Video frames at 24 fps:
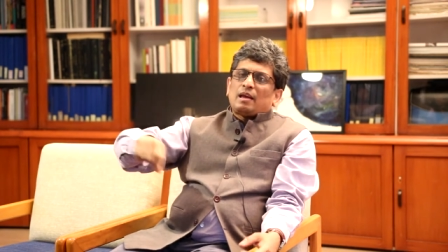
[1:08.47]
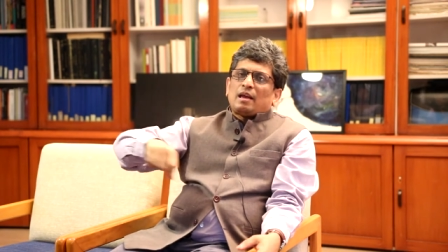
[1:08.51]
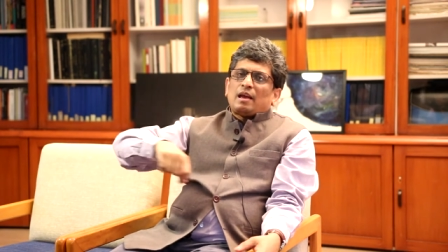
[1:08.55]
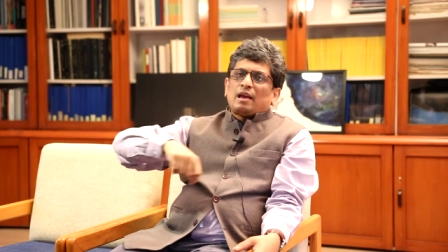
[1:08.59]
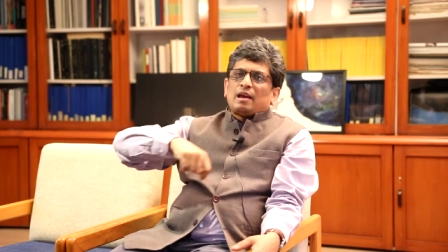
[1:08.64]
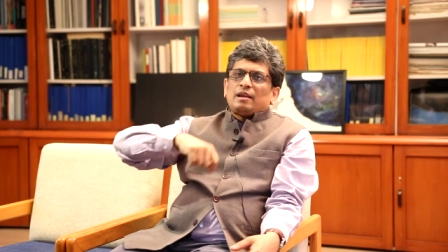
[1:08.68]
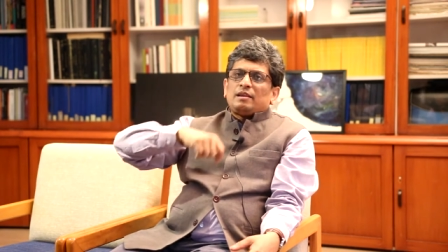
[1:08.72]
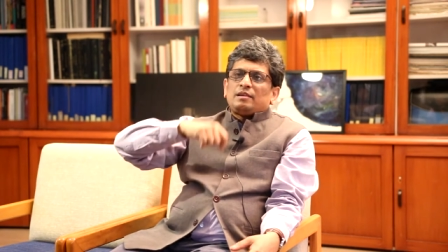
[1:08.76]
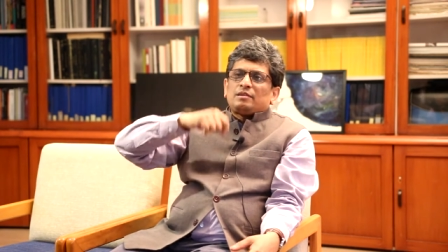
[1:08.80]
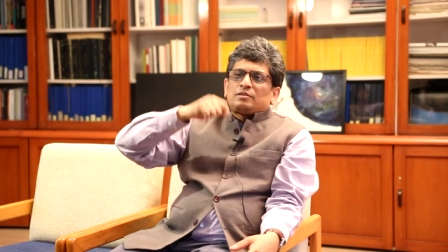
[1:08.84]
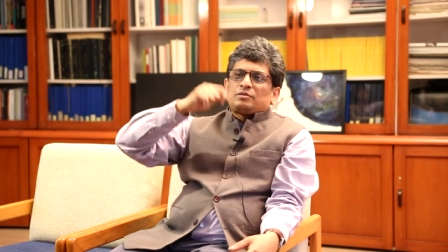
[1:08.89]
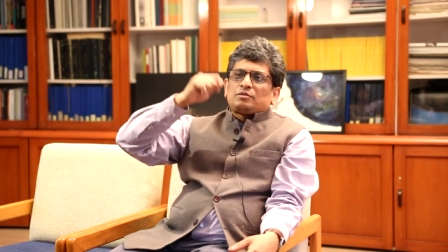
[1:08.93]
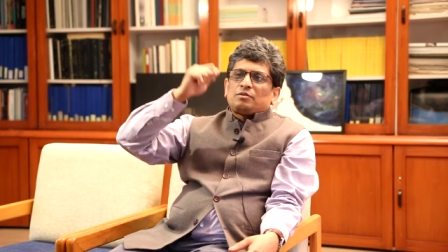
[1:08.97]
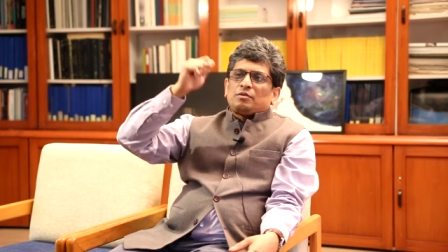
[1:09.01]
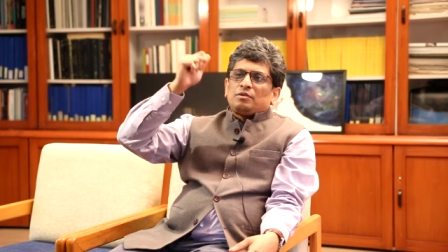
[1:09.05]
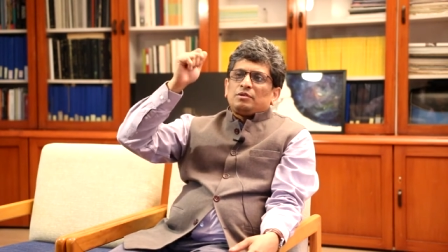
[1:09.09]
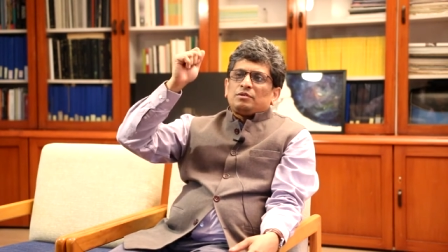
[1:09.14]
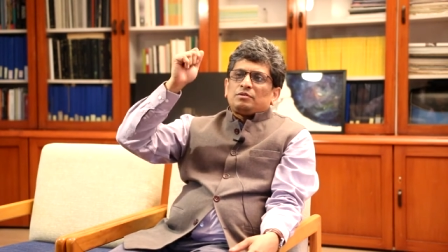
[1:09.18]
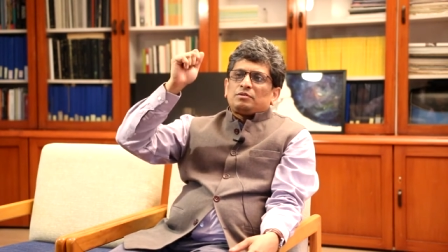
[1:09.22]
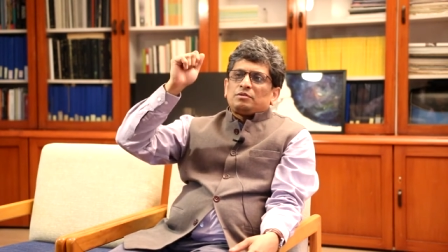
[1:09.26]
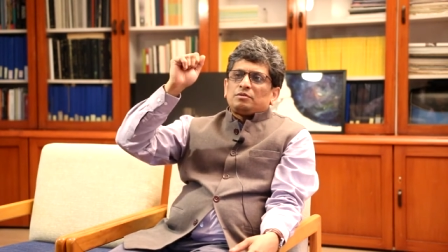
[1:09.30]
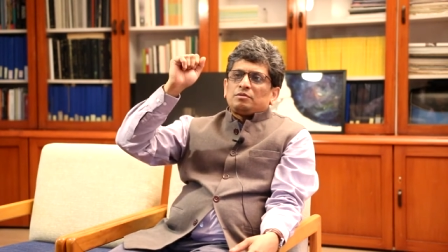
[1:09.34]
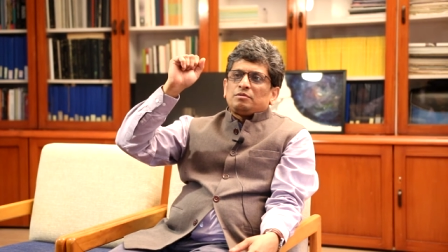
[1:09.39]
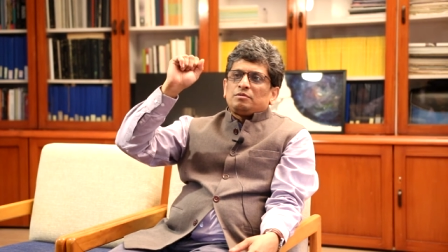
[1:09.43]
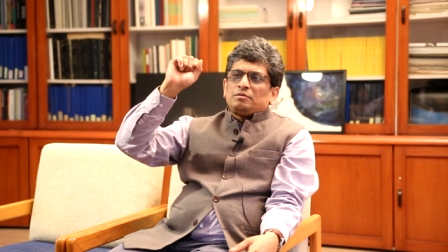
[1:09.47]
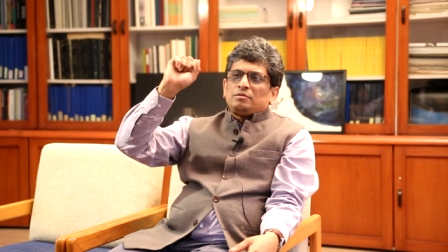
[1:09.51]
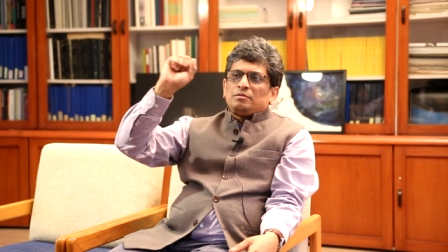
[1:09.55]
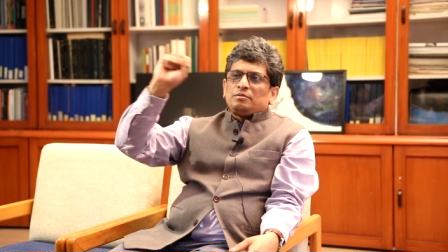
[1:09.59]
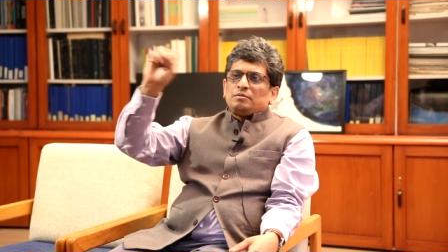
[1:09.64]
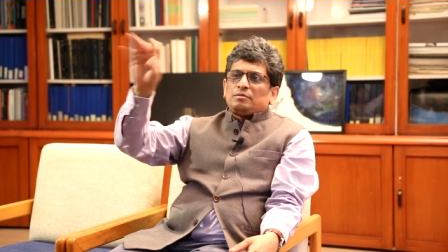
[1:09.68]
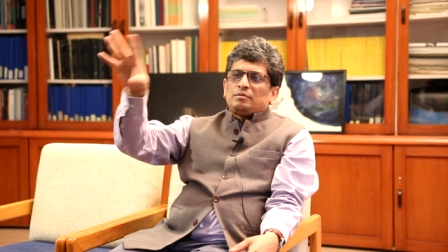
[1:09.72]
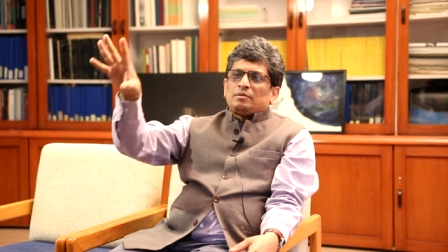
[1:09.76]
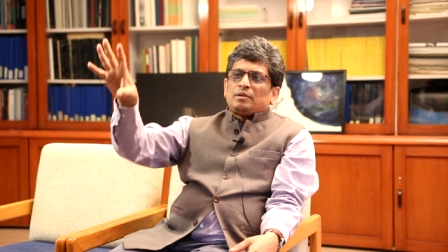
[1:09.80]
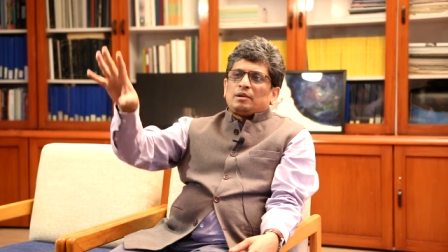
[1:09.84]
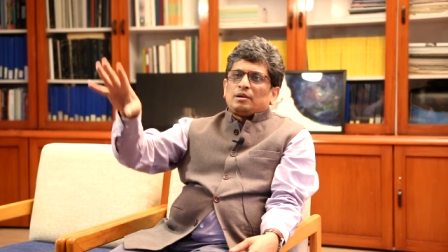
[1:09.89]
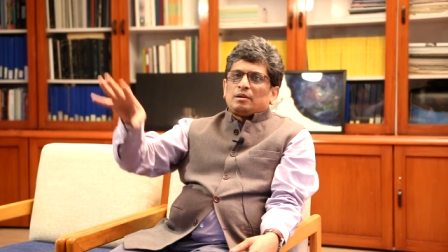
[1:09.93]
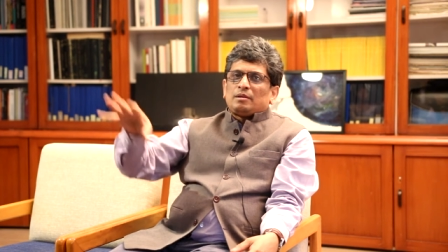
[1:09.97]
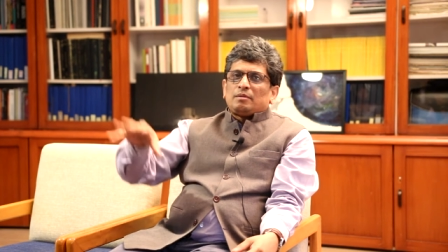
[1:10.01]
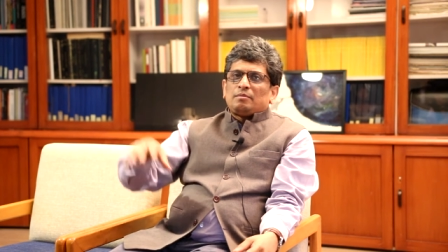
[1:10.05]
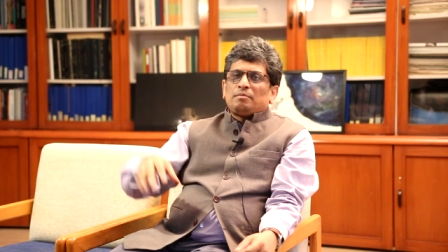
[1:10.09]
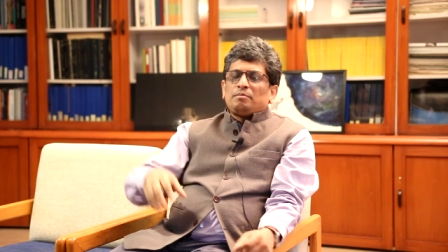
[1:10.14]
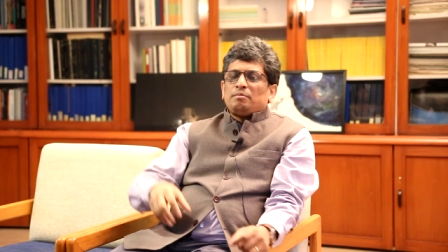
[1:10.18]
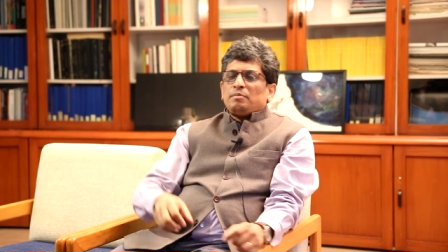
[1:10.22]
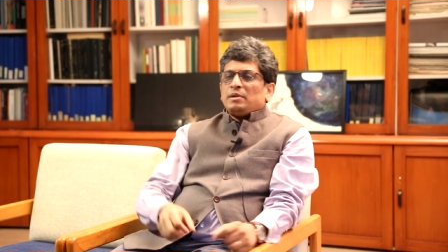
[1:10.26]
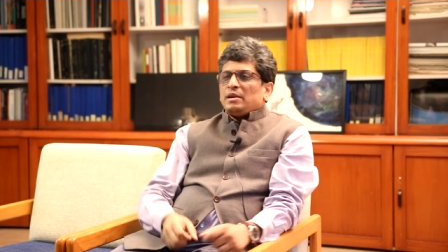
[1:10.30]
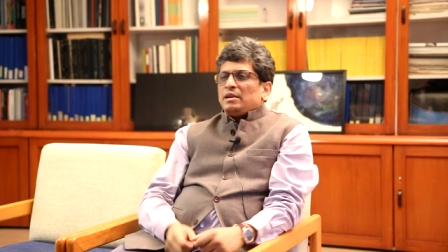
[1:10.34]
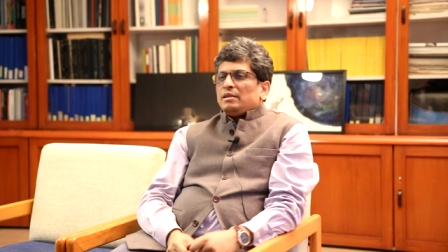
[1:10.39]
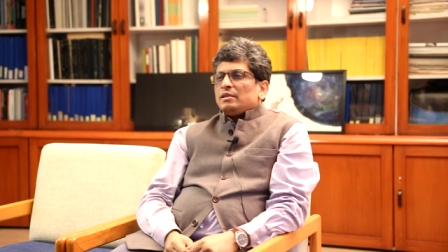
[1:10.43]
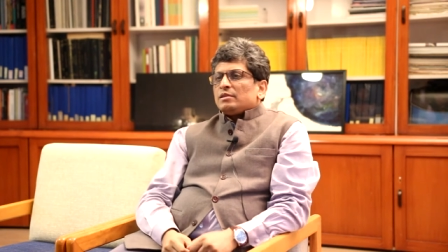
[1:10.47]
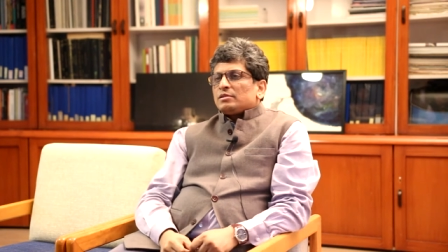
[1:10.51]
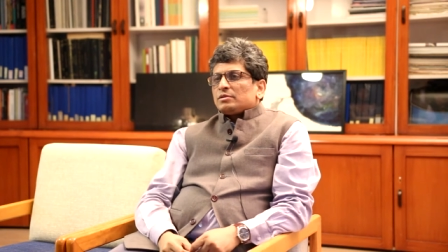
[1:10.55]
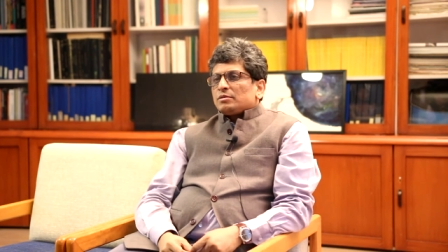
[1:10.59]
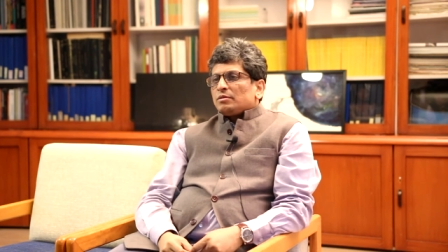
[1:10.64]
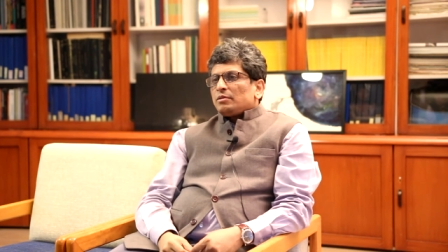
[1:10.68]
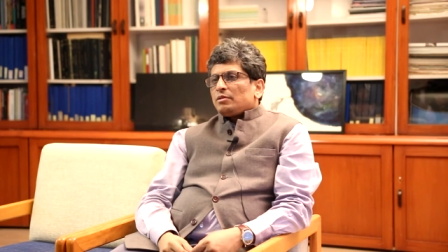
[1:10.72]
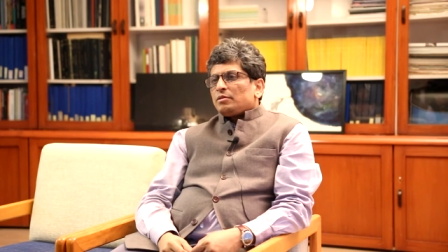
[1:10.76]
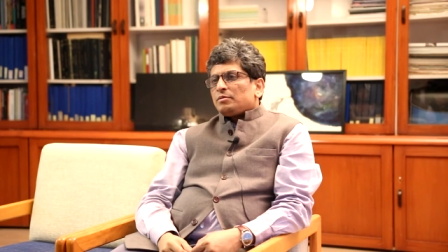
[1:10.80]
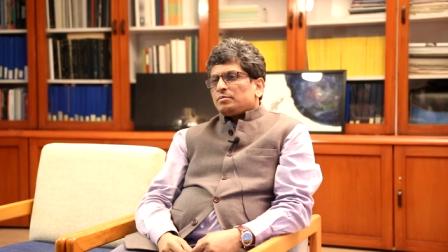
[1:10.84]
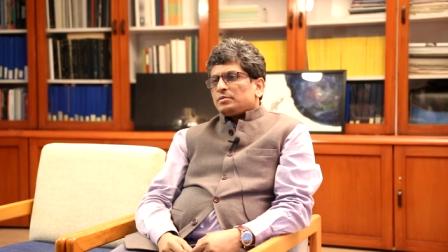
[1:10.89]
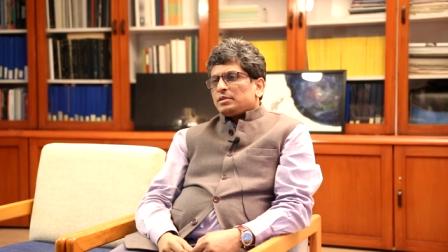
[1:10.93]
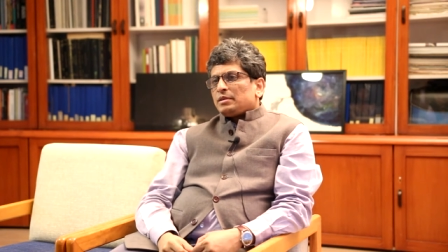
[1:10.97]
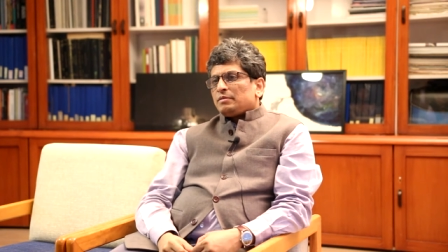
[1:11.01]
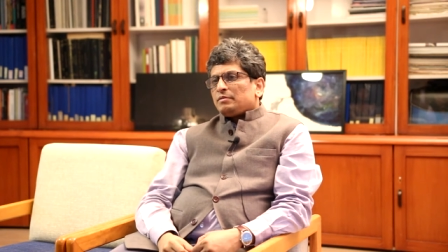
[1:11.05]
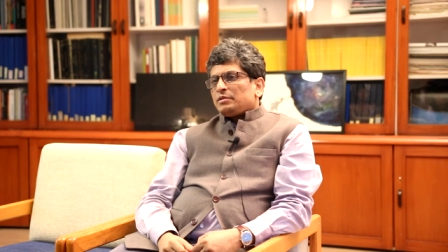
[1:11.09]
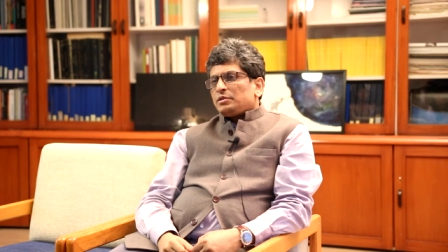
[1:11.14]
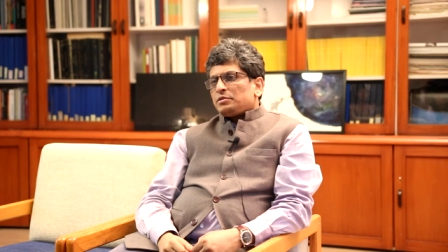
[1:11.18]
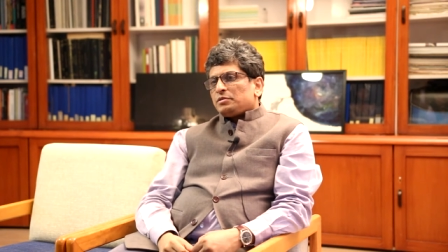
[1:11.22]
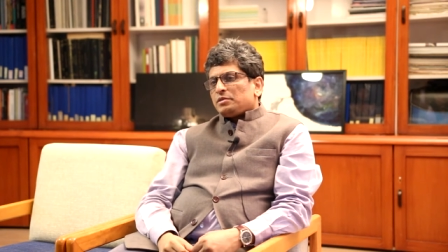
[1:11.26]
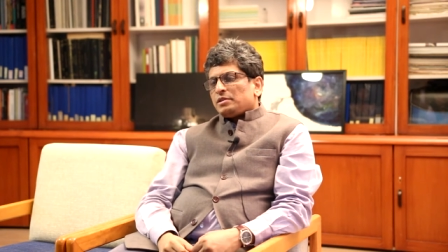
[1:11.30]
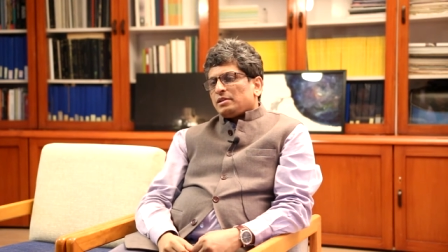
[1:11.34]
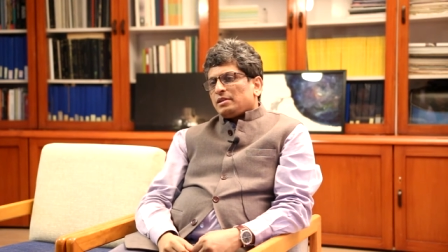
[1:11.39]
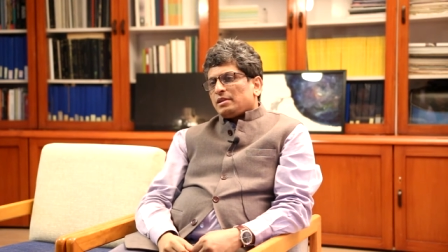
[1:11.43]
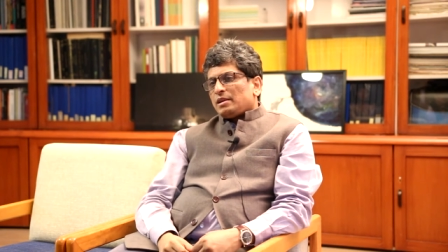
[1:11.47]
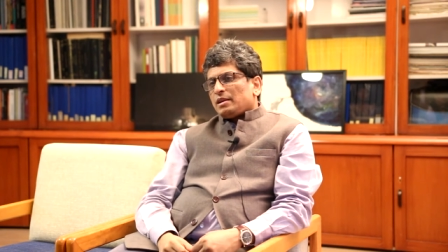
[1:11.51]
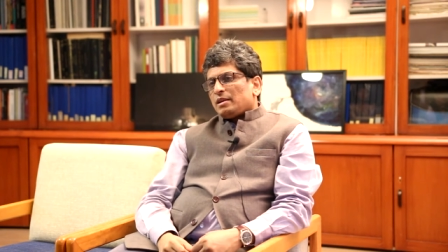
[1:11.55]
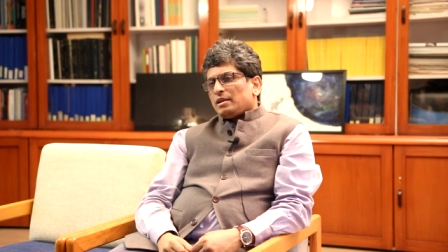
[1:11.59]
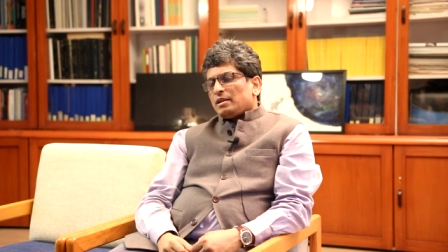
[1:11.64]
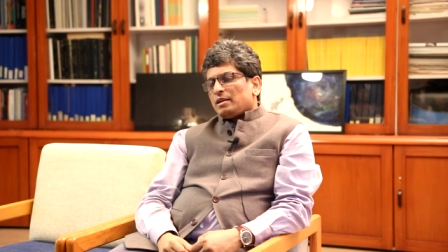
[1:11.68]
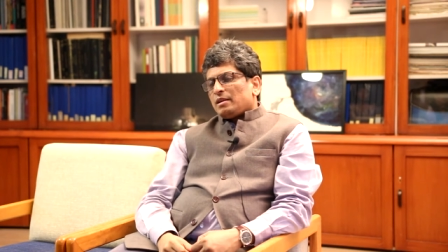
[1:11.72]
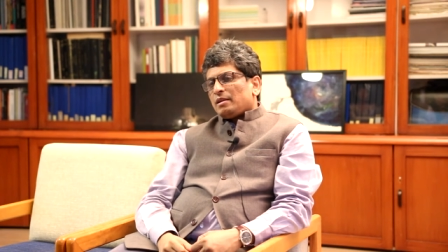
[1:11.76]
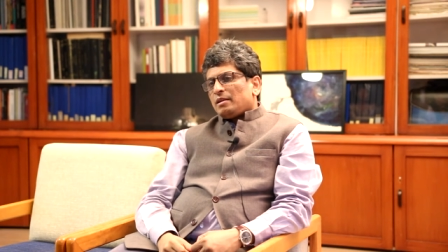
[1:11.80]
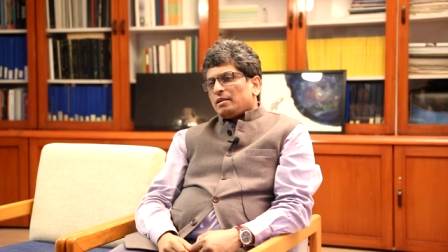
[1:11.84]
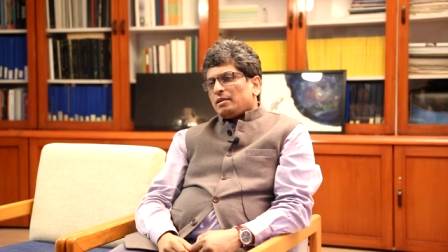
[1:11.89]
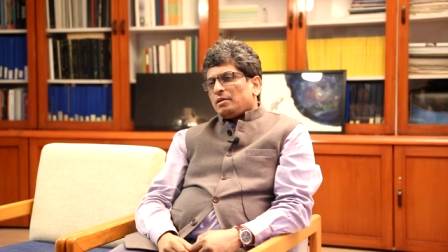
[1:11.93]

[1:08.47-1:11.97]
And it's going to um, be the solar observatory uh,